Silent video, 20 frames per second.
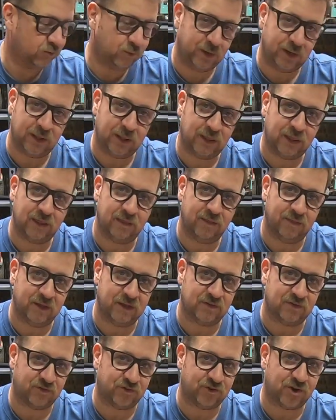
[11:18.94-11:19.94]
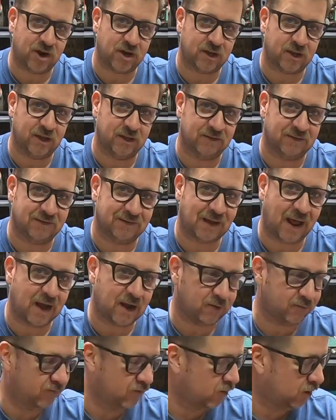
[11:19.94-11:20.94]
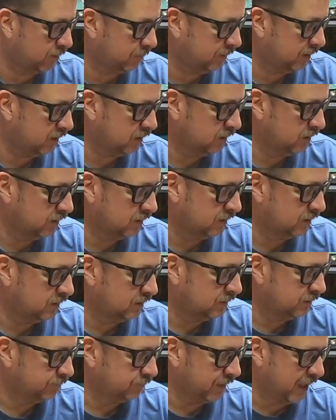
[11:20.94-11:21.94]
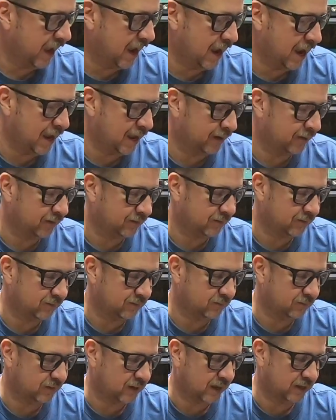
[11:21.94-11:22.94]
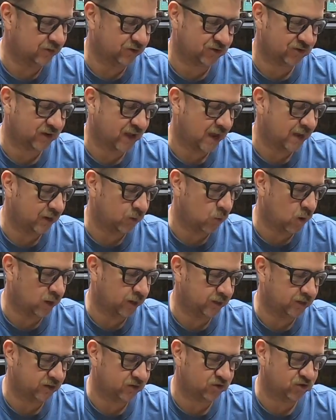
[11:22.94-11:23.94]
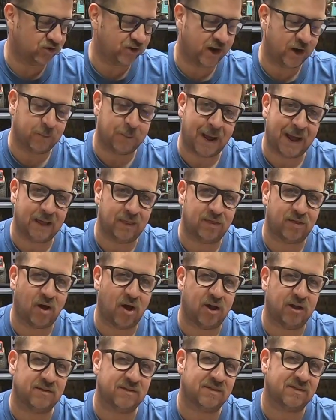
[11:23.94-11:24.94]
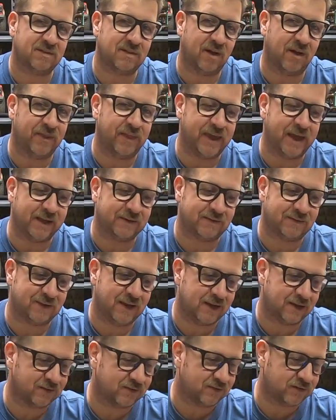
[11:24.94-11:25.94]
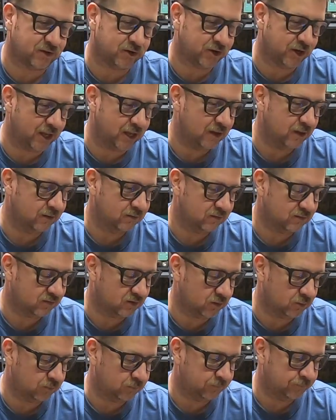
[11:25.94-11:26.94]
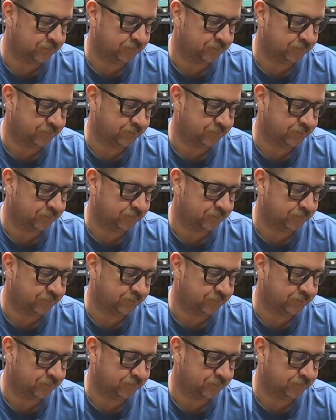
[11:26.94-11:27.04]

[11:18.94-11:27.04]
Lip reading: with this truck in stock form, and I just kind of wanted to share my thoughts on the SCX30. So